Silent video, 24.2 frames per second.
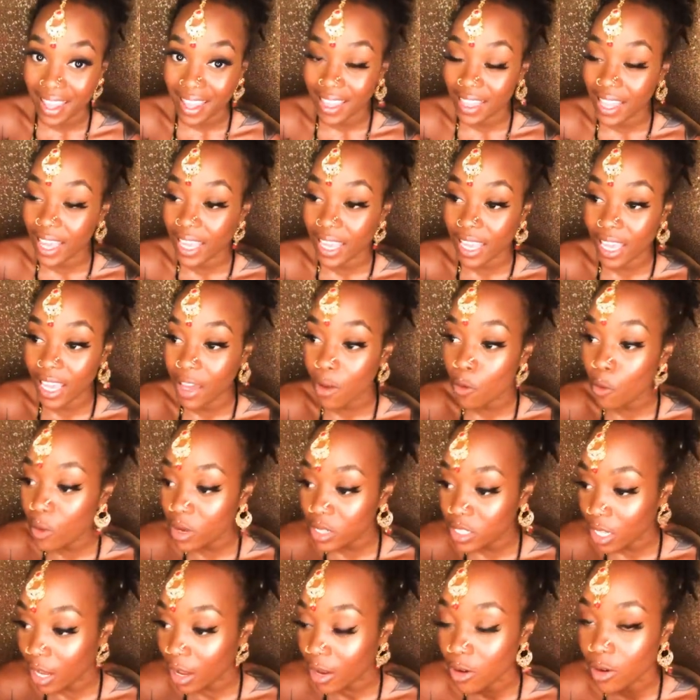Like it
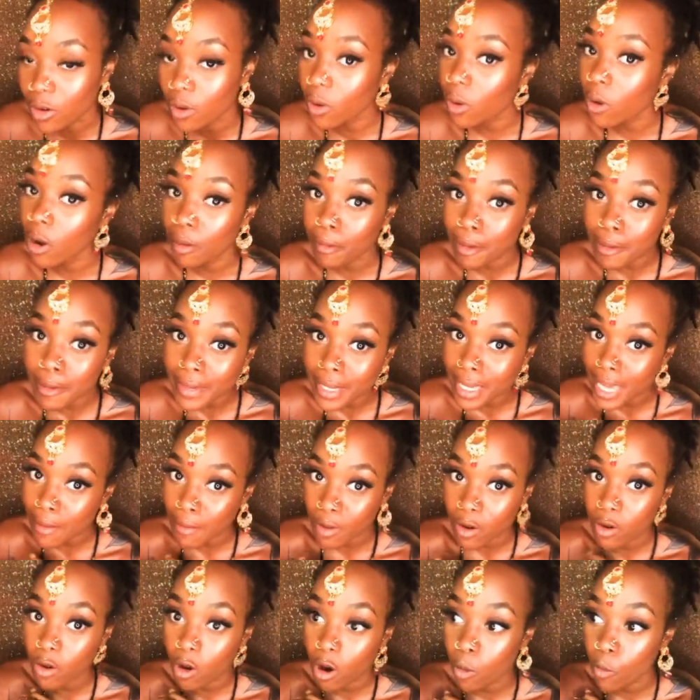was a norm. It became a
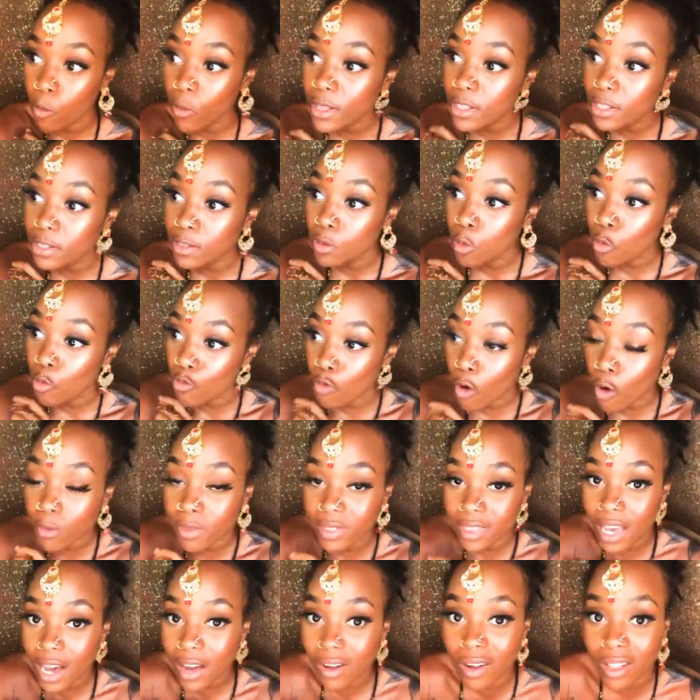norm. We wrote
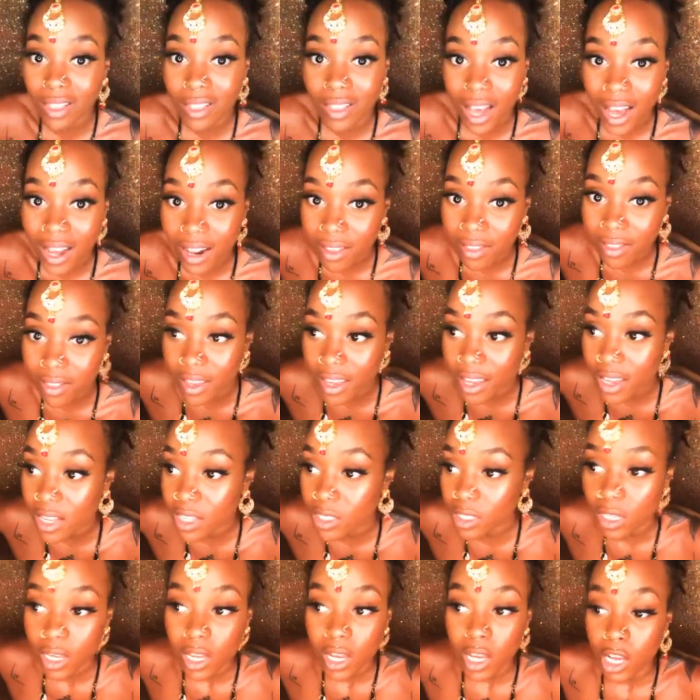down a lot of
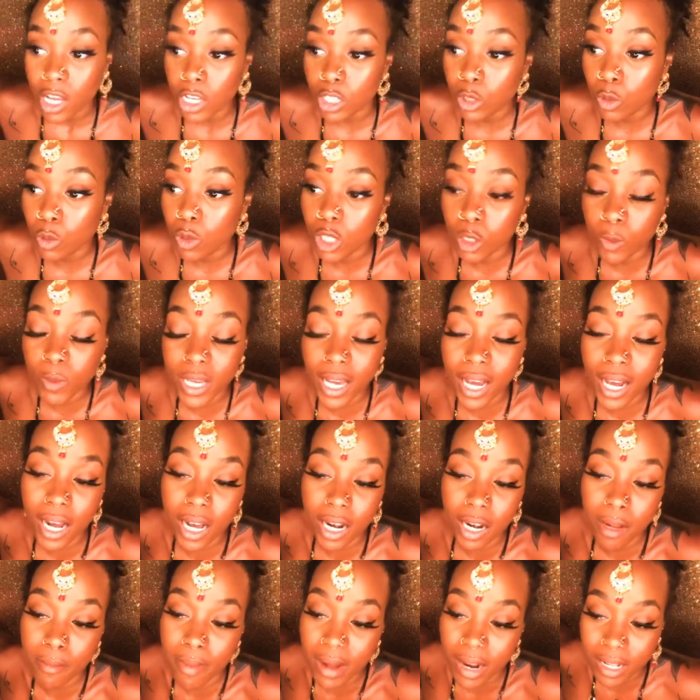things. As soon as we got
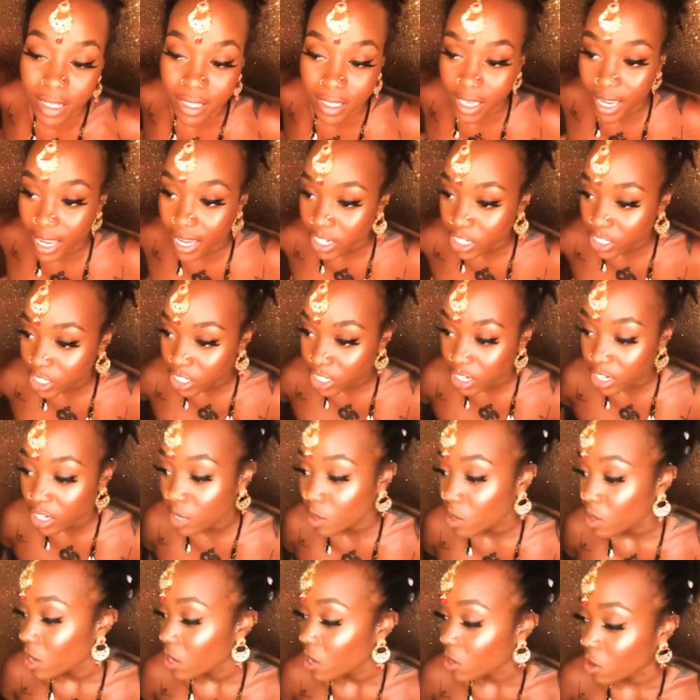out of meditation,
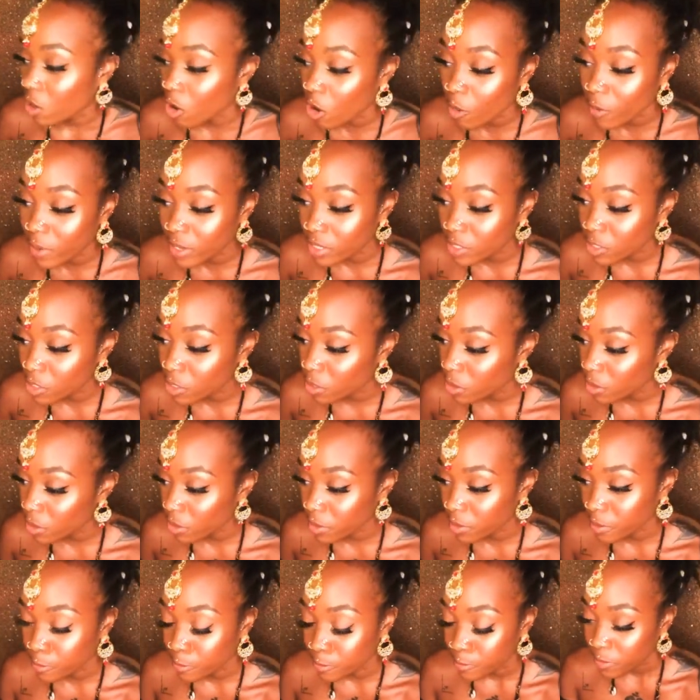go into
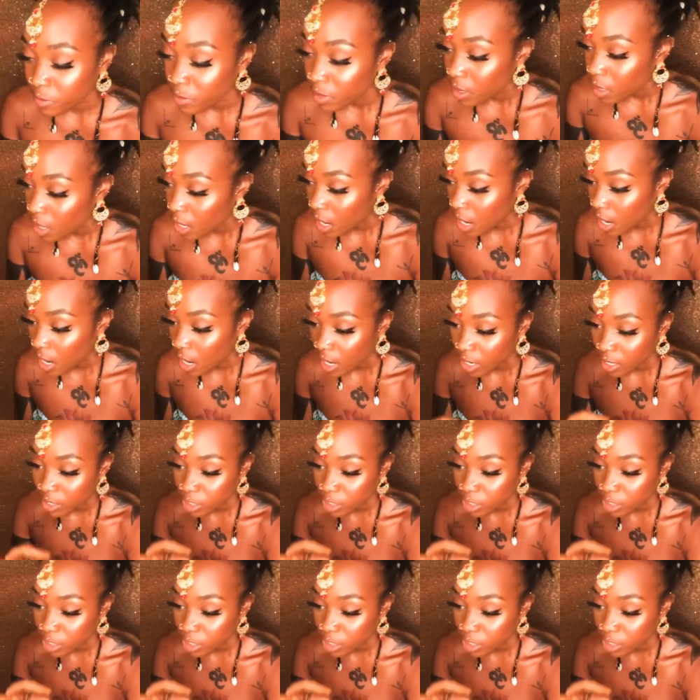uh,